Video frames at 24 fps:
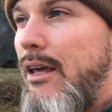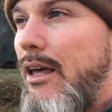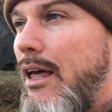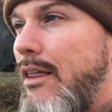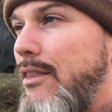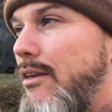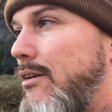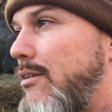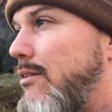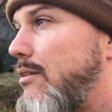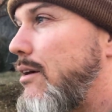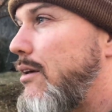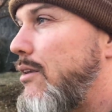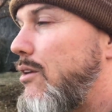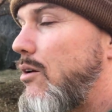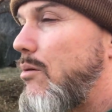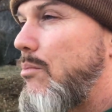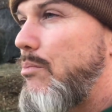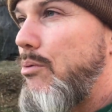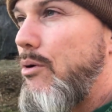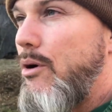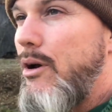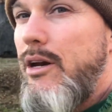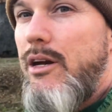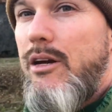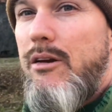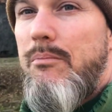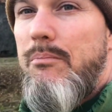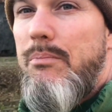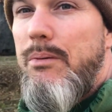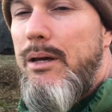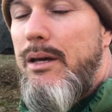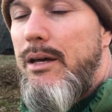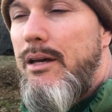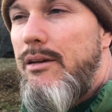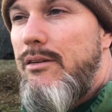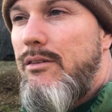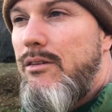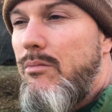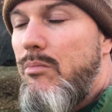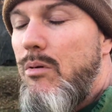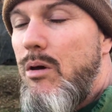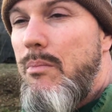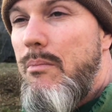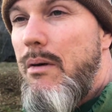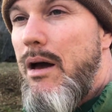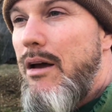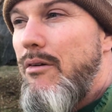and they say they're breeding bees to
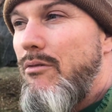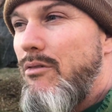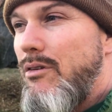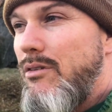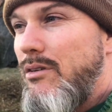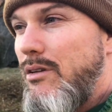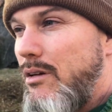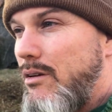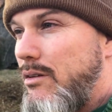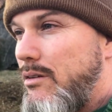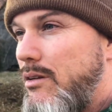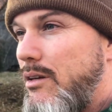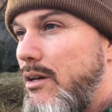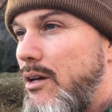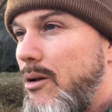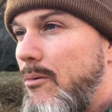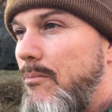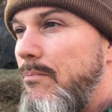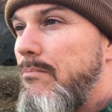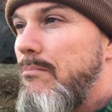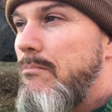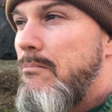be mite resistant.